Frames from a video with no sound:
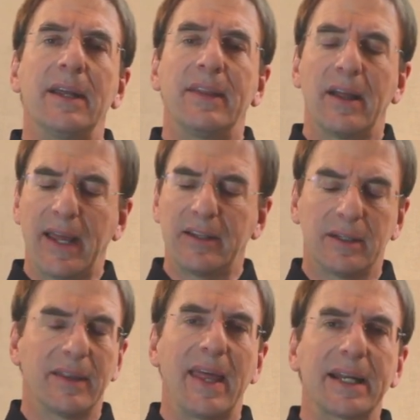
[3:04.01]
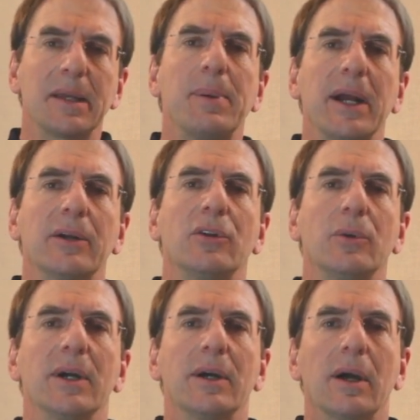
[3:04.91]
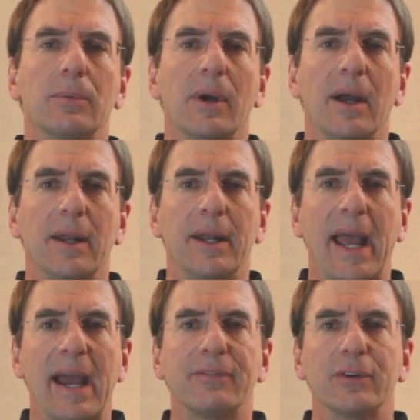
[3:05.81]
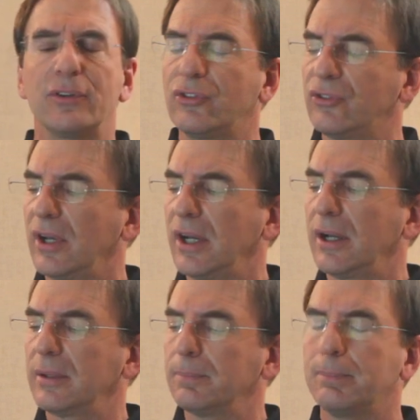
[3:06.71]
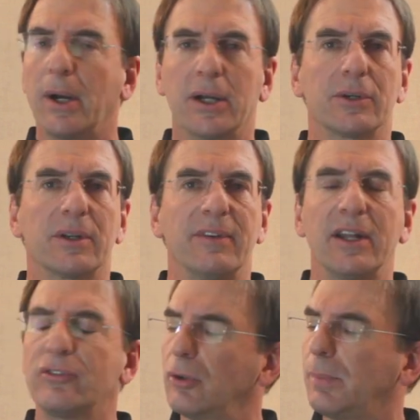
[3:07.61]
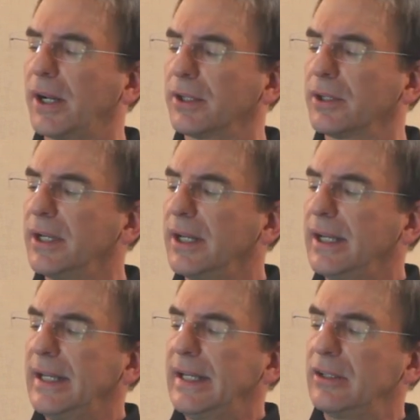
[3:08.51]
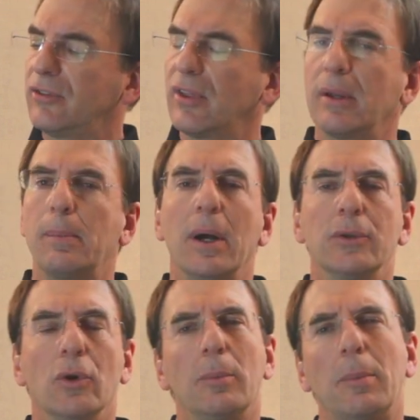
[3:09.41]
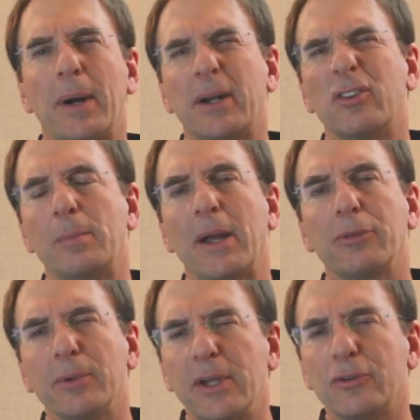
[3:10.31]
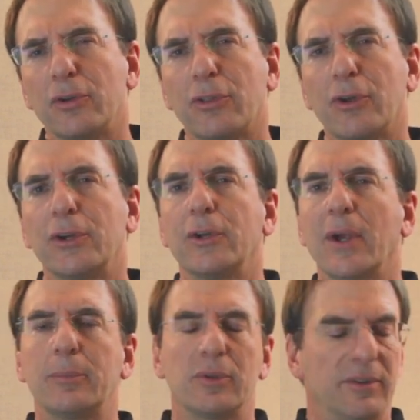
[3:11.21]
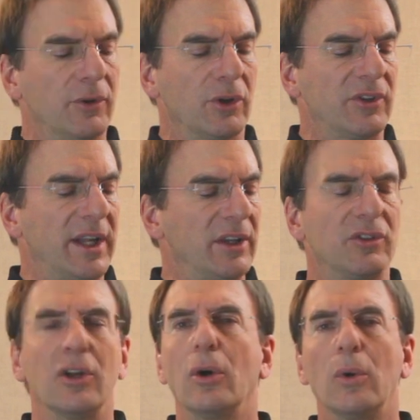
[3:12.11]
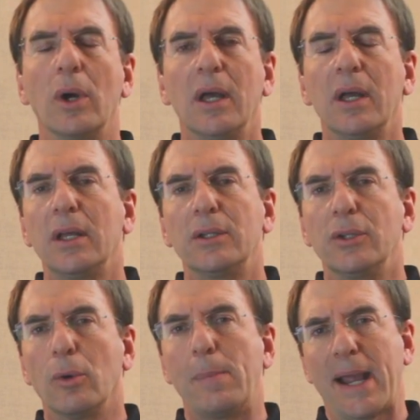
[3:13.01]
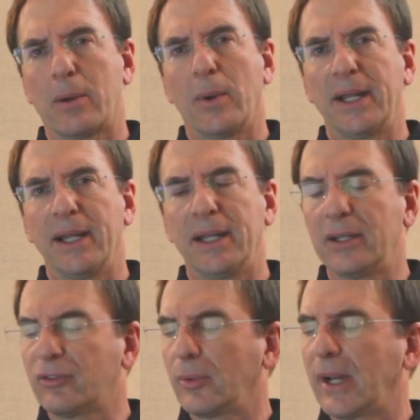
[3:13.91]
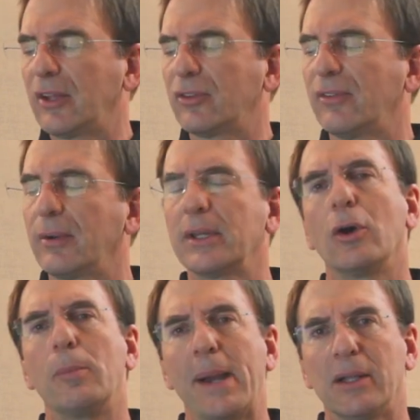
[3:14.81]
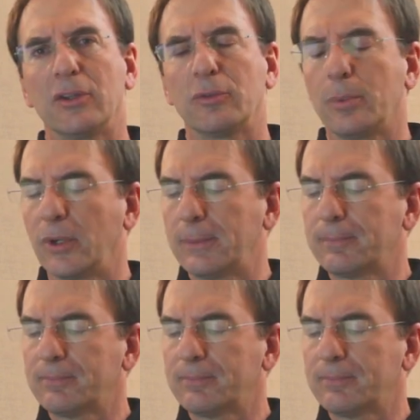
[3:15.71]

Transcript: Now that compared to an average putter, conventional putter, is that a normal putter is about 330 grams, and of course it has no back weight in it, so it has a very low balance point.